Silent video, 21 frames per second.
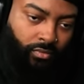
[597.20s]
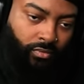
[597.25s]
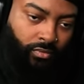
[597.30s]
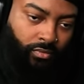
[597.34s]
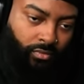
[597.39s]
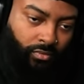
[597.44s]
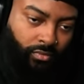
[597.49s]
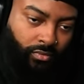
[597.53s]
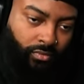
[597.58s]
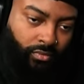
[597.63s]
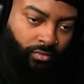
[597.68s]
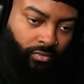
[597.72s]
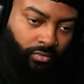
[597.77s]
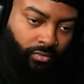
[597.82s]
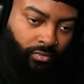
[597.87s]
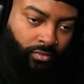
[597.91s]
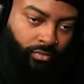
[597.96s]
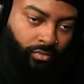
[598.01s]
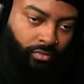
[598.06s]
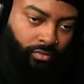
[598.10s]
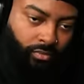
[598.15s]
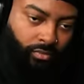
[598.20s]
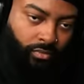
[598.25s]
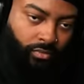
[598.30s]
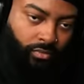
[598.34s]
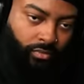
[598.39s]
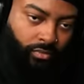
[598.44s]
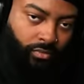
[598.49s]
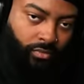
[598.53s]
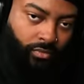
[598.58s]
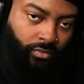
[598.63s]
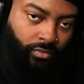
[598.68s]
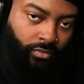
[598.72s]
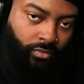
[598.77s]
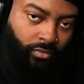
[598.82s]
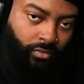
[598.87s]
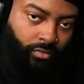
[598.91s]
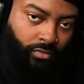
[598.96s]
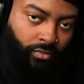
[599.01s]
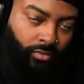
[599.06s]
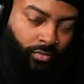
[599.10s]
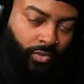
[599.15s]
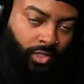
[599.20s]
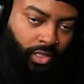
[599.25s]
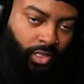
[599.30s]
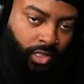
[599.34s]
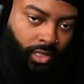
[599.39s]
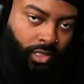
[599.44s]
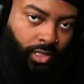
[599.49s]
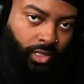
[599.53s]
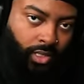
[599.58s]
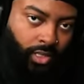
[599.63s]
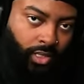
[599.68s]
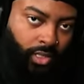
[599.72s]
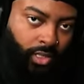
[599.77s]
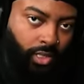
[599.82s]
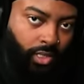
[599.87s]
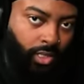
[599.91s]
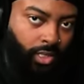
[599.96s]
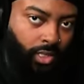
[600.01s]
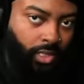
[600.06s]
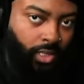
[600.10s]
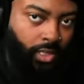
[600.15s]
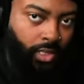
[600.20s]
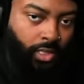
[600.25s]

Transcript: This person isn't speaking.